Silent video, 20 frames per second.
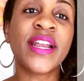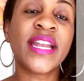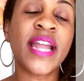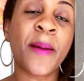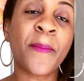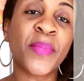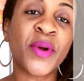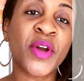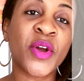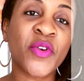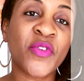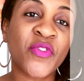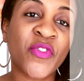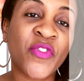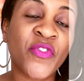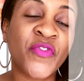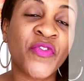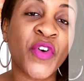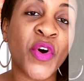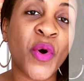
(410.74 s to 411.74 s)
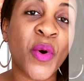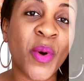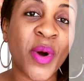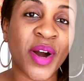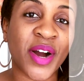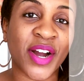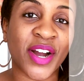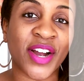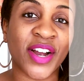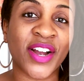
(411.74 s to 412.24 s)
number
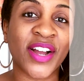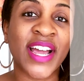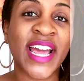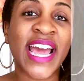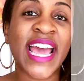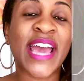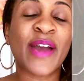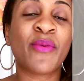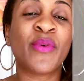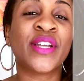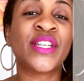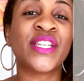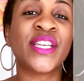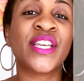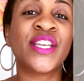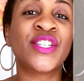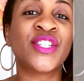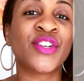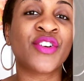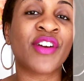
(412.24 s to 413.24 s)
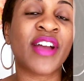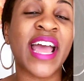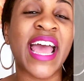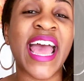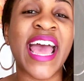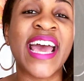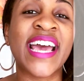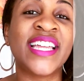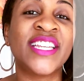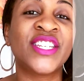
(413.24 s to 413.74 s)
4, which is your
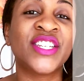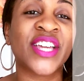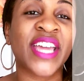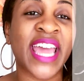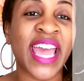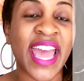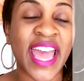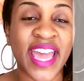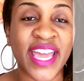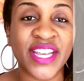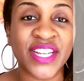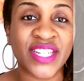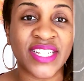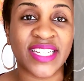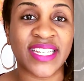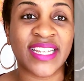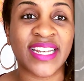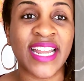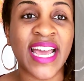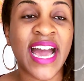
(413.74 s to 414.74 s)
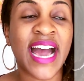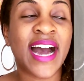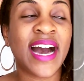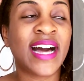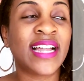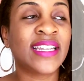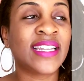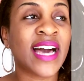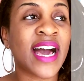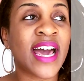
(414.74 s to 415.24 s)
education.
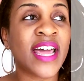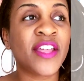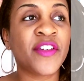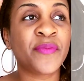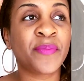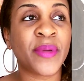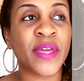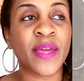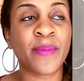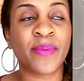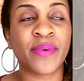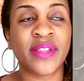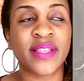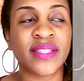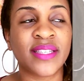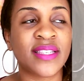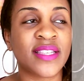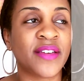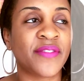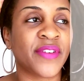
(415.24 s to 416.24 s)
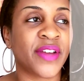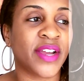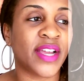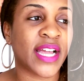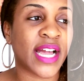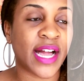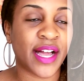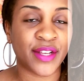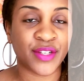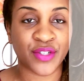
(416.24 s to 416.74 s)
A lot of people, this is a very
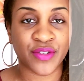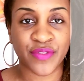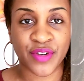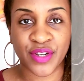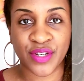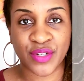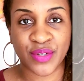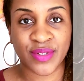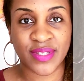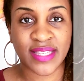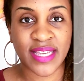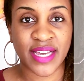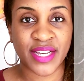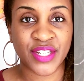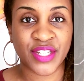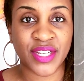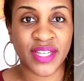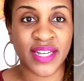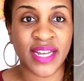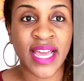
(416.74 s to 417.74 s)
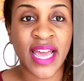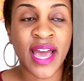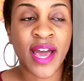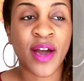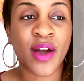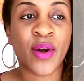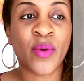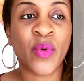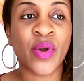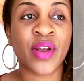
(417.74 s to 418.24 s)
controversial section
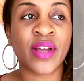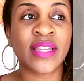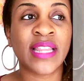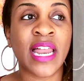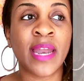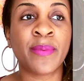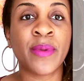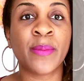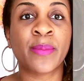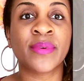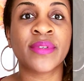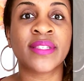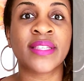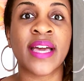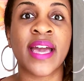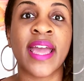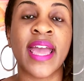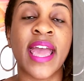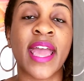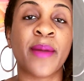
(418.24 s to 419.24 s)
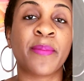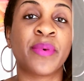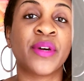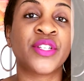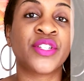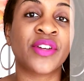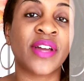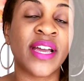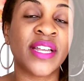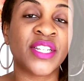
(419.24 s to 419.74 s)
where a lot of people say, hey, put
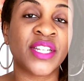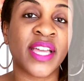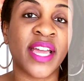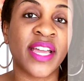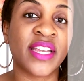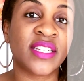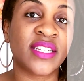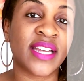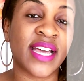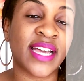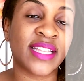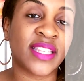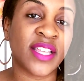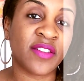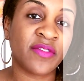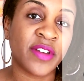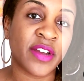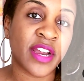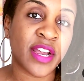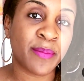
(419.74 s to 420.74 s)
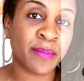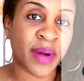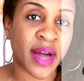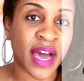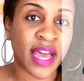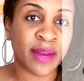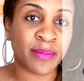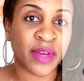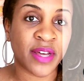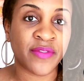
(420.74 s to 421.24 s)
your education at the very
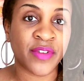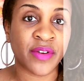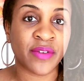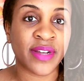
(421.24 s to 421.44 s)
bottom of your